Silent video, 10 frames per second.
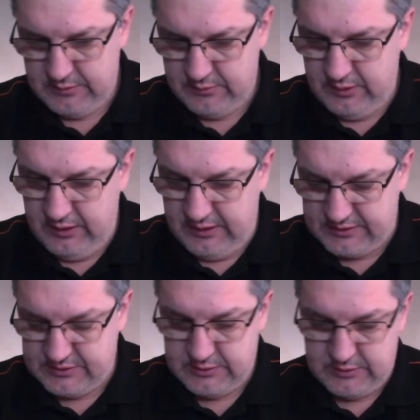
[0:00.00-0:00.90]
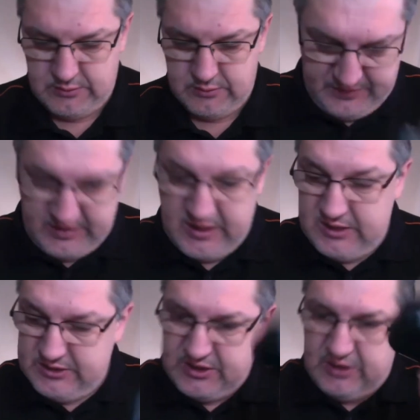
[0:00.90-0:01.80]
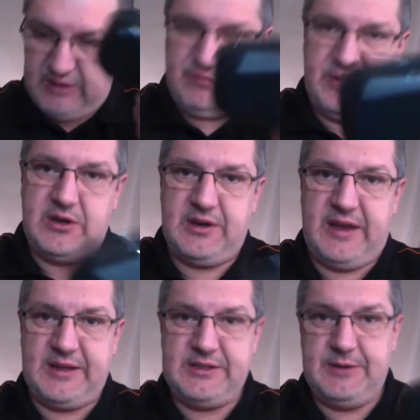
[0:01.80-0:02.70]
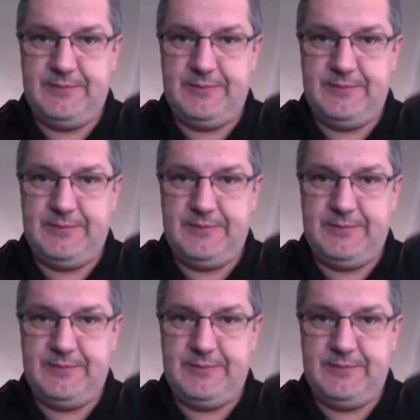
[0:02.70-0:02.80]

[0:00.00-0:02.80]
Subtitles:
Right, so if we connect